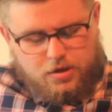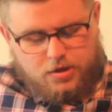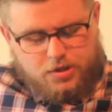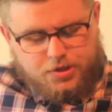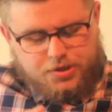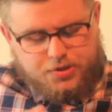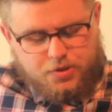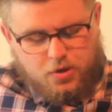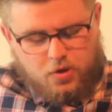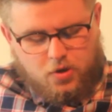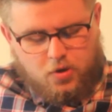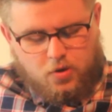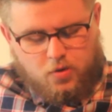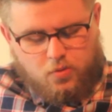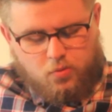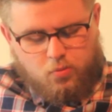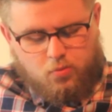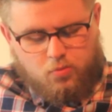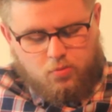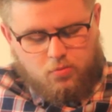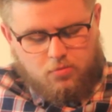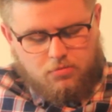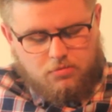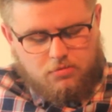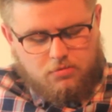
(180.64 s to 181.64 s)
So,
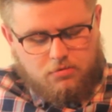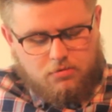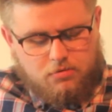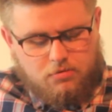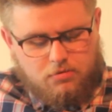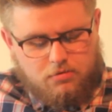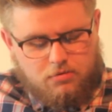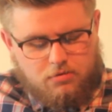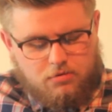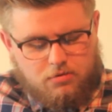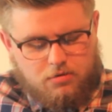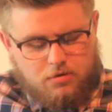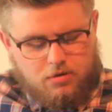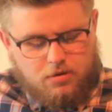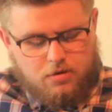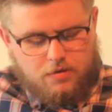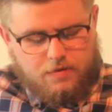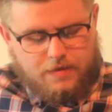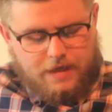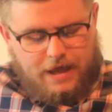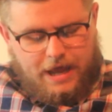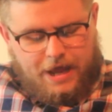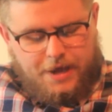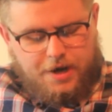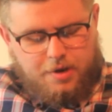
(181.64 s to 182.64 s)

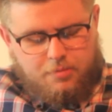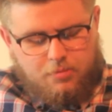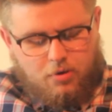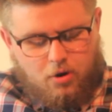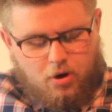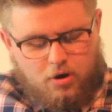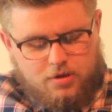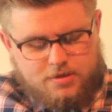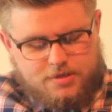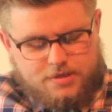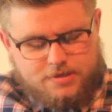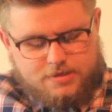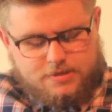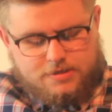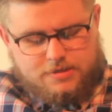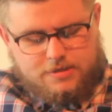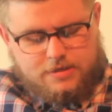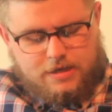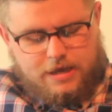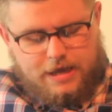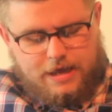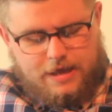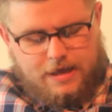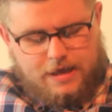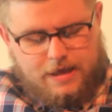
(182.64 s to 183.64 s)
the Hana
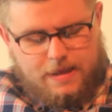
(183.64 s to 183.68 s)
Mods,